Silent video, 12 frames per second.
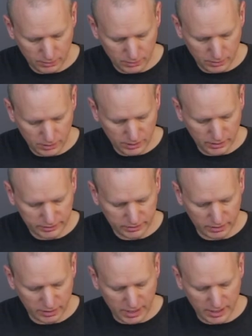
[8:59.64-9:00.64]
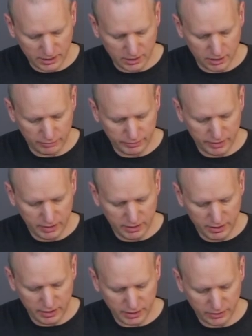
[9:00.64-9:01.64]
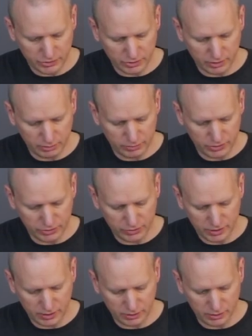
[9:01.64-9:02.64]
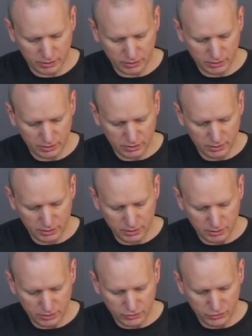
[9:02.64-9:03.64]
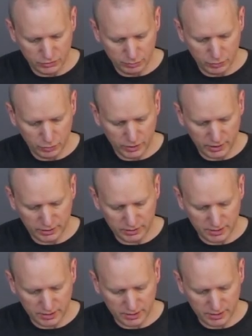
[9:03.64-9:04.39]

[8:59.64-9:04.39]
And then I like to knock off any extra with just kind of smoothing the